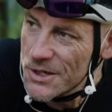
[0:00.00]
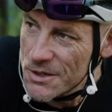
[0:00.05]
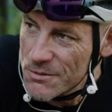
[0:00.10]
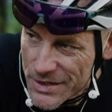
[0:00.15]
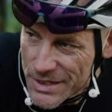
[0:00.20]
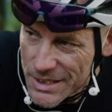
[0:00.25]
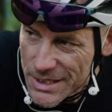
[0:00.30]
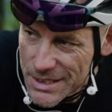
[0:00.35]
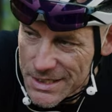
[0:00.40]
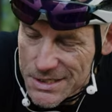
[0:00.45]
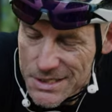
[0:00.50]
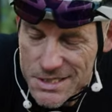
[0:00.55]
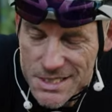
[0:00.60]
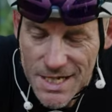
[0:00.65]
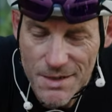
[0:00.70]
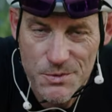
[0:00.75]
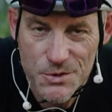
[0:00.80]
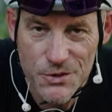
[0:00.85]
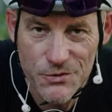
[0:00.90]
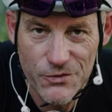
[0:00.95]
on in the
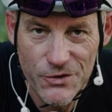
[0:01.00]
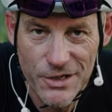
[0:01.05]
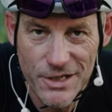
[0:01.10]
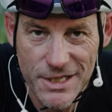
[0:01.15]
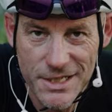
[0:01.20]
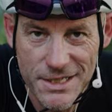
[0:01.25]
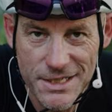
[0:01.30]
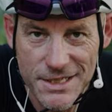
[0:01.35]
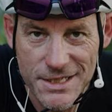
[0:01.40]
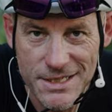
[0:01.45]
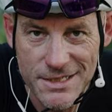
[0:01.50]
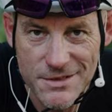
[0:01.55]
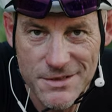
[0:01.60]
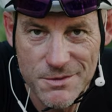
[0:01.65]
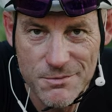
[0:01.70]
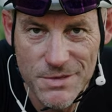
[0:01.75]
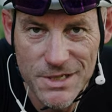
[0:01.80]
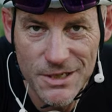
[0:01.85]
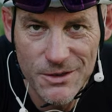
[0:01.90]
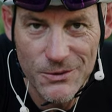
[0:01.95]
interception ride
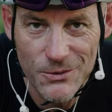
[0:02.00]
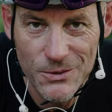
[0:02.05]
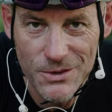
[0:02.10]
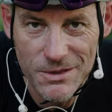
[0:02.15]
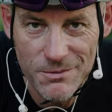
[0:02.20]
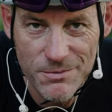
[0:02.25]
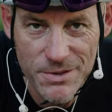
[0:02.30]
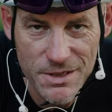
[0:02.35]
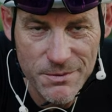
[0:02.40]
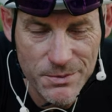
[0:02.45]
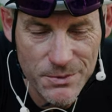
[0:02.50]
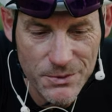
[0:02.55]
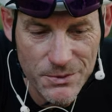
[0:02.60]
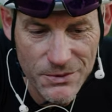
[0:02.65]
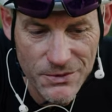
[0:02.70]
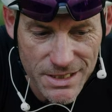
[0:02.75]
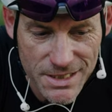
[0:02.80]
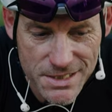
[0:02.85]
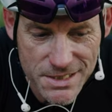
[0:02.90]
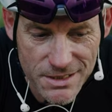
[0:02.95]
to meet all the people,
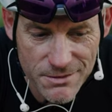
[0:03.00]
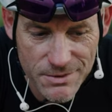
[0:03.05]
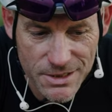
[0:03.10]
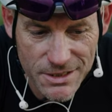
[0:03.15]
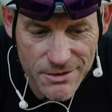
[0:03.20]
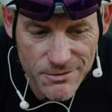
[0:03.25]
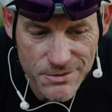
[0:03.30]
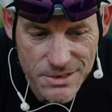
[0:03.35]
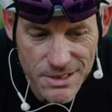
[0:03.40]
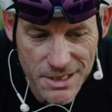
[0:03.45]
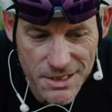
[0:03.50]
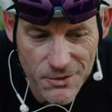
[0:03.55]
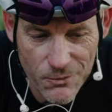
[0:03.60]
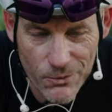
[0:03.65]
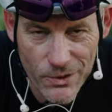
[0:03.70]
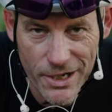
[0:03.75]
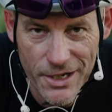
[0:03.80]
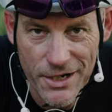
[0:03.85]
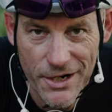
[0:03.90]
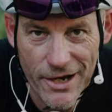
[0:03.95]
bless him, and he was like a
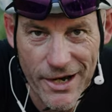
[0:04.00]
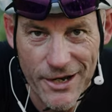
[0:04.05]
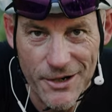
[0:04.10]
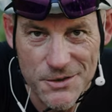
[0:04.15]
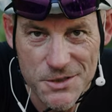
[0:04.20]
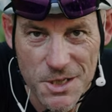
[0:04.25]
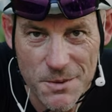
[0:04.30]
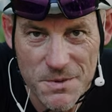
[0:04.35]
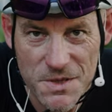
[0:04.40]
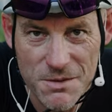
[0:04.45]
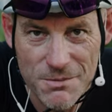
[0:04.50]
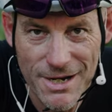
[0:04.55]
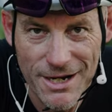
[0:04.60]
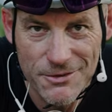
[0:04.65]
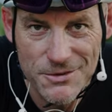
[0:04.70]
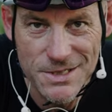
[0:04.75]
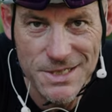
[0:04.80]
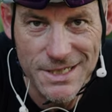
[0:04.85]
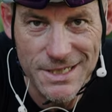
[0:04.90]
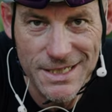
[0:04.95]
white knight on top of the
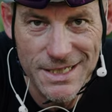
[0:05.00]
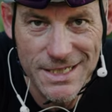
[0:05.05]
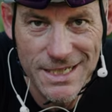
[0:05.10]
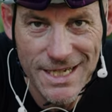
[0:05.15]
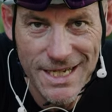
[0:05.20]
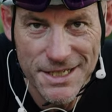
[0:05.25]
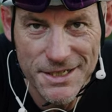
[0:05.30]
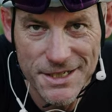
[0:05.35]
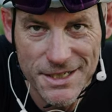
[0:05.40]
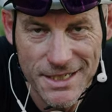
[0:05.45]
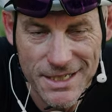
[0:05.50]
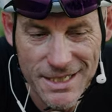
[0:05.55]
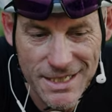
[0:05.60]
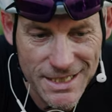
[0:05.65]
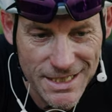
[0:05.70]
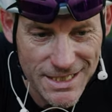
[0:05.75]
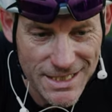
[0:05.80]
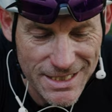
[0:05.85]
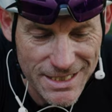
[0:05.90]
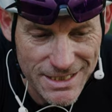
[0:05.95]
mountain. It had a
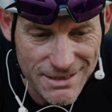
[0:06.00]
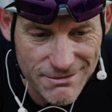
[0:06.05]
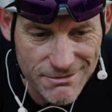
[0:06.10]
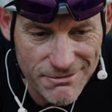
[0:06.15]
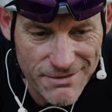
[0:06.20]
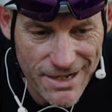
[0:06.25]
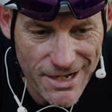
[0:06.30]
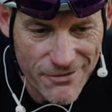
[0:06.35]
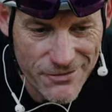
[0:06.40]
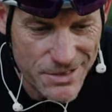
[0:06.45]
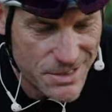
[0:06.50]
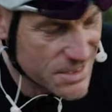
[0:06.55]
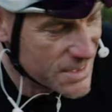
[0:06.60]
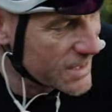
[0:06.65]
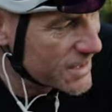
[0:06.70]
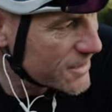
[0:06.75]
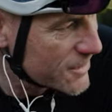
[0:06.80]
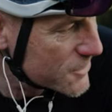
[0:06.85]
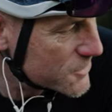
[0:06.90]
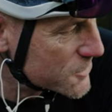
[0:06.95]
valve
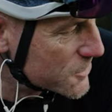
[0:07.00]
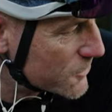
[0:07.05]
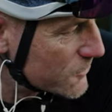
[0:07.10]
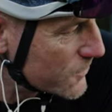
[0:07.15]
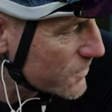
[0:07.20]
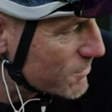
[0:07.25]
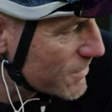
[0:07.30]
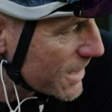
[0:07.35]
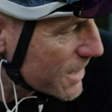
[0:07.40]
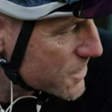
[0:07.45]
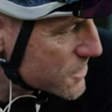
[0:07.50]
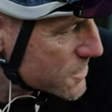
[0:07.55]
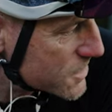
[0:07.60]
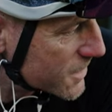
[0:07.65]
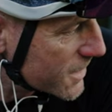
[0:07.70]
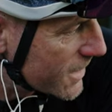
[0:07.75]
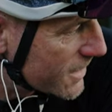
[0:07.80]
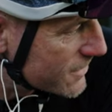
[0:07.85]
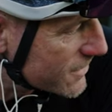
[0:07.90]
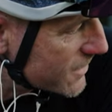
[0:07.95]
extender, so we managed
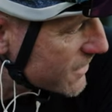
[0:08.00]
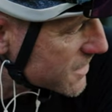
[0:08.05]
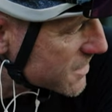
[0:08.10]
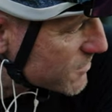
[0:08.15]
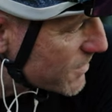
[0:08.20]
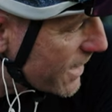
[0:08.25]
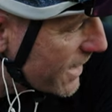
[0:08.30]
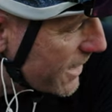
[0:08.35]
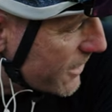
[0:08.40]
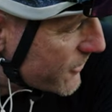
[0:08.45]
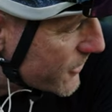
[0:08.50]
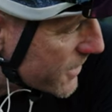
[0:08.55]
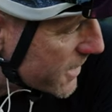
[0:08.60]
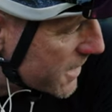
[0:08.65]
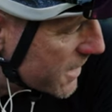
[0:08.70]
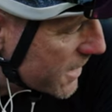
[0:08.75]
to get some air on